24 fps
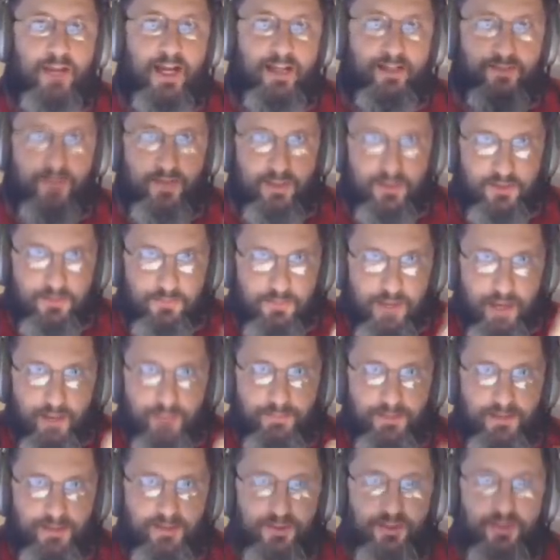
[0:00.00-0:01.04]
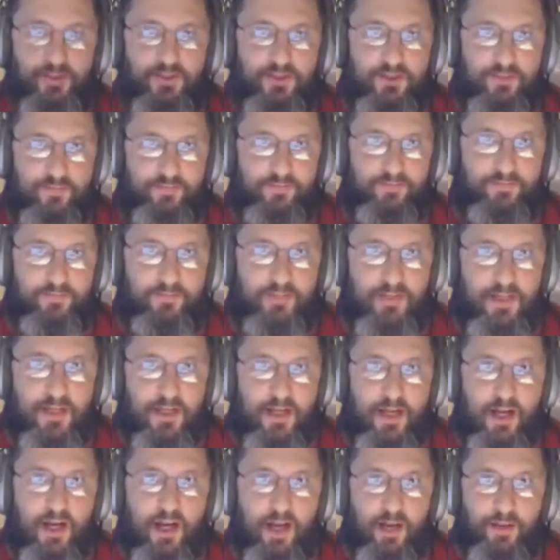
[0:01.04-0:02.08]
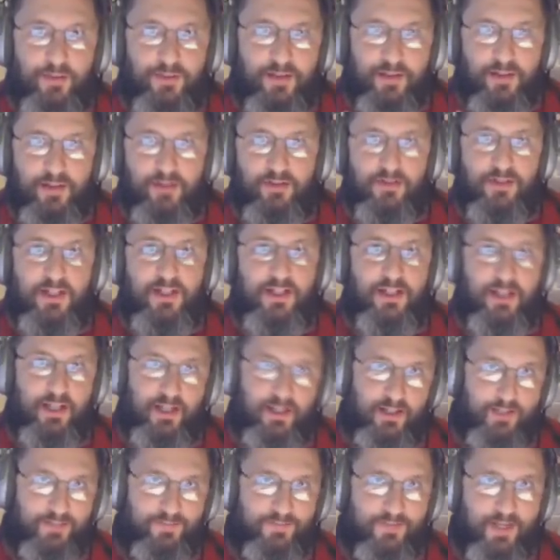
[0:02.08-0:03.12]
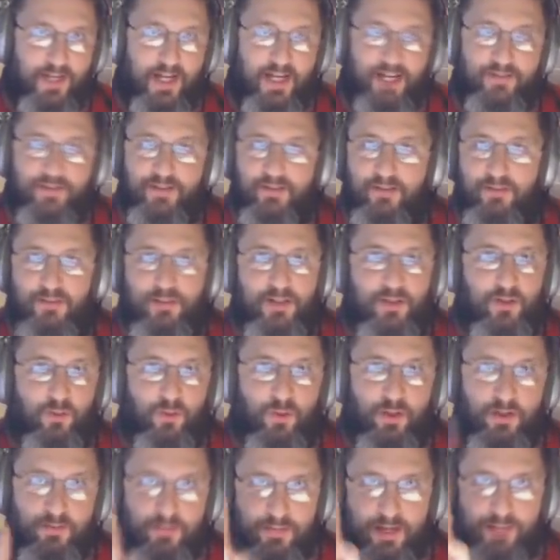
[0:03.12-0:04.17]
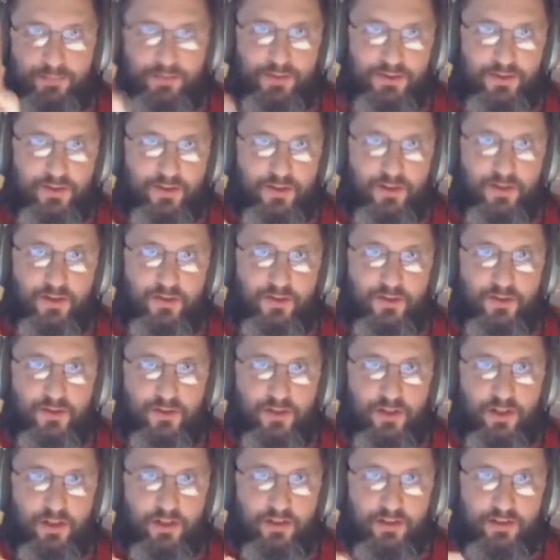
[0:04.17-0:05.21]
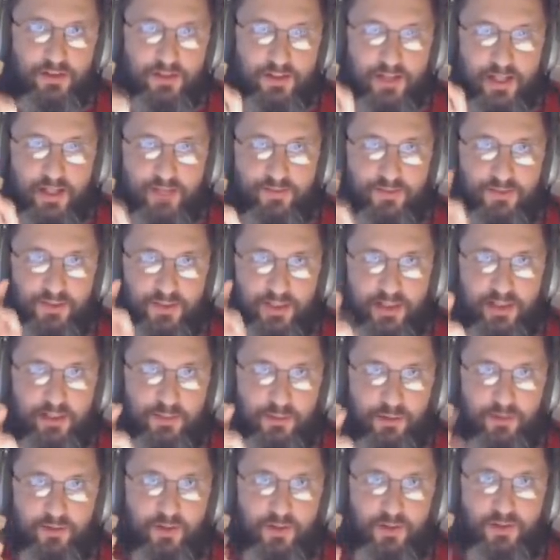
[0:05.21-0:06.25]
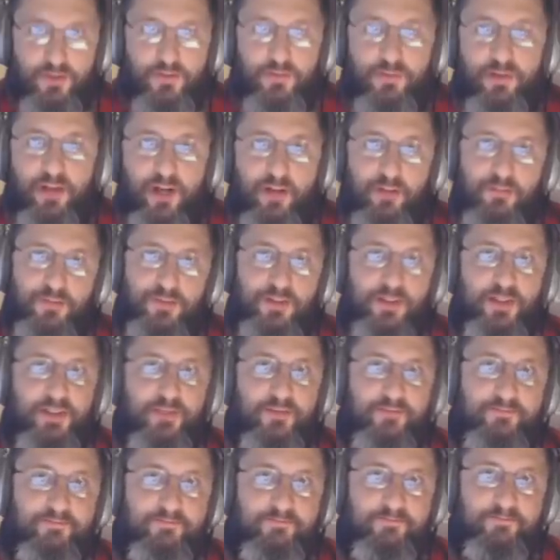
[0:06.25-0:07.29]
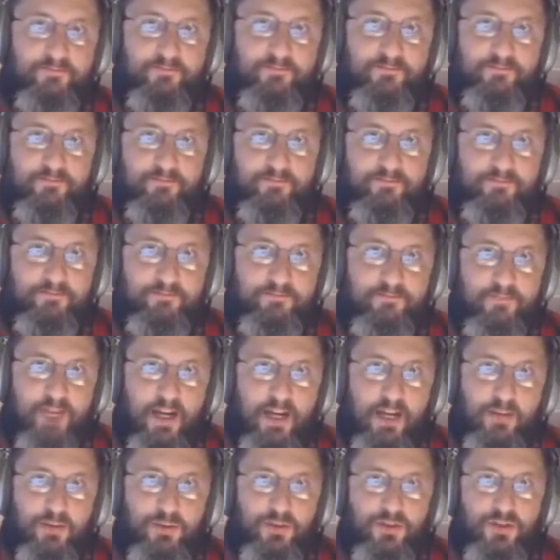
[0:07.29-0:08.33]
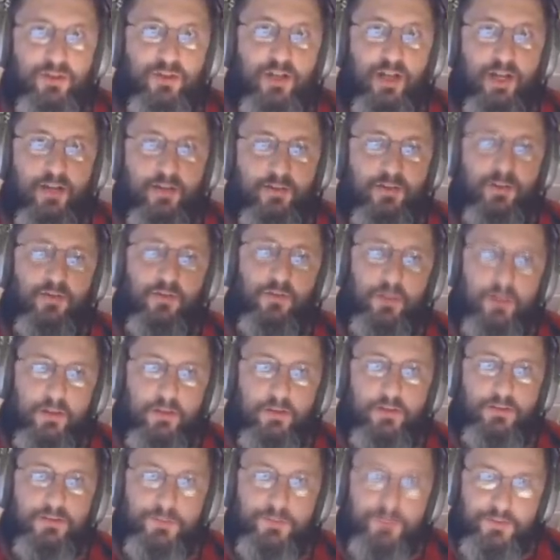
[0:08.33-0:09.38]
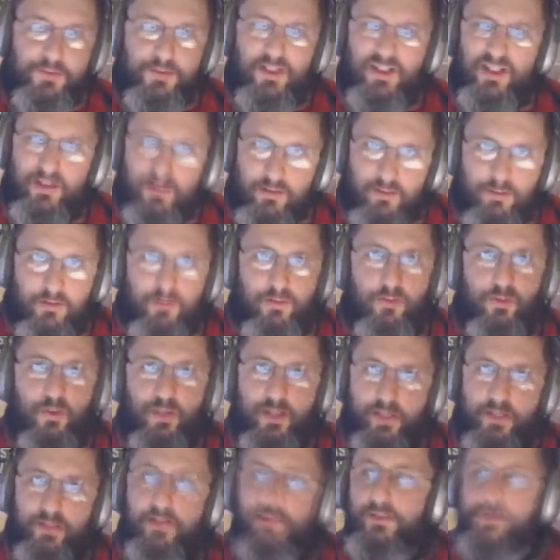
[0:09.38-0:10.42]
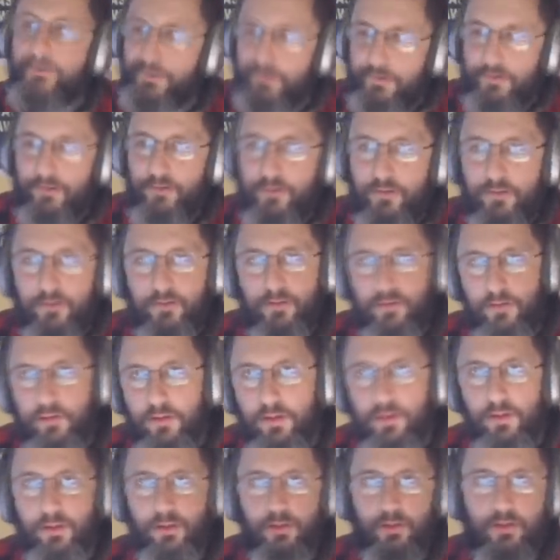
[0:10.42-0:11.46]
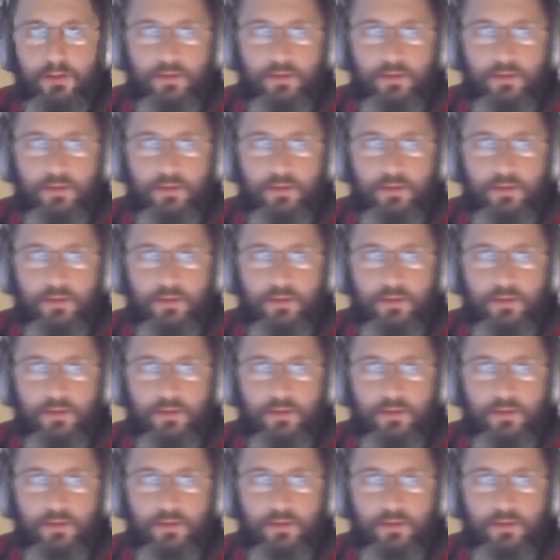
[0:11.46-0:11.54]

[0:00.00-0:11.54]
That's this Baptist system. I'll tell you right now, I have never been to one Baptist church that didn't have sex perversion problems in it. And it was just kind of a, well, let's just kind of quietly just, you know.